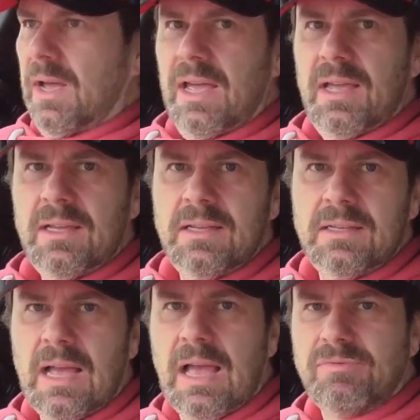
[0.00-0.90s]

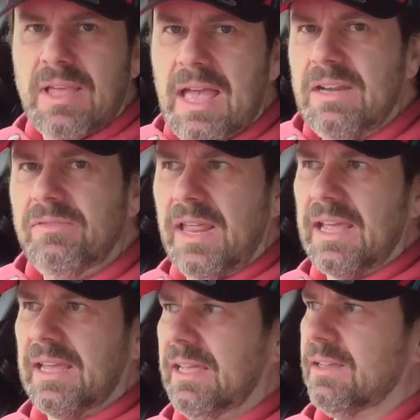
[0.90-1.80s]
I've kind of
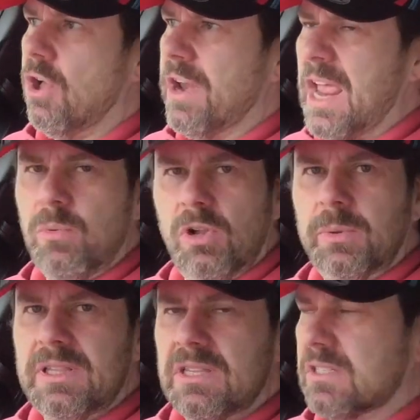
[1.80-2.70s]
like gone AWOL
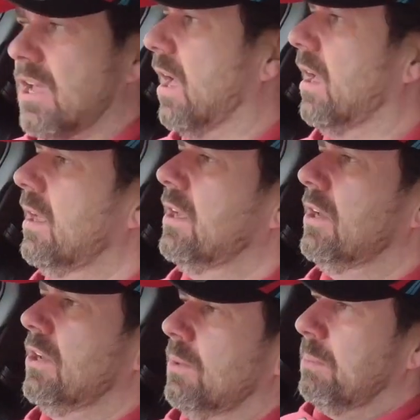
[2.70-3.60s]
with this car
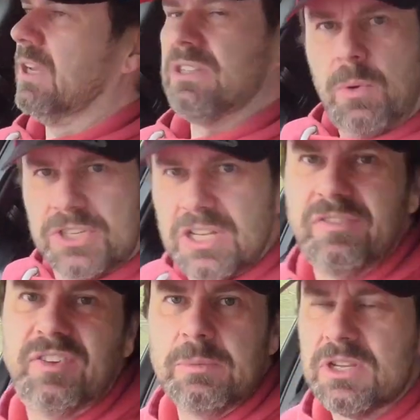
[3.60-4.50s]
because I wanted to
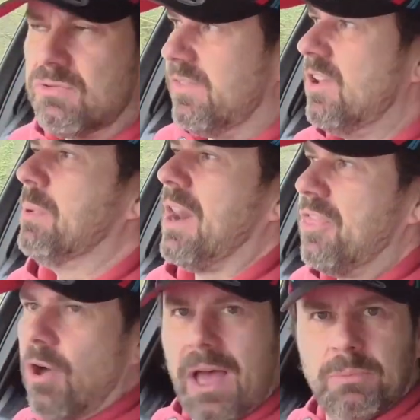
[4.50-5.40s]
film this review, but I thought I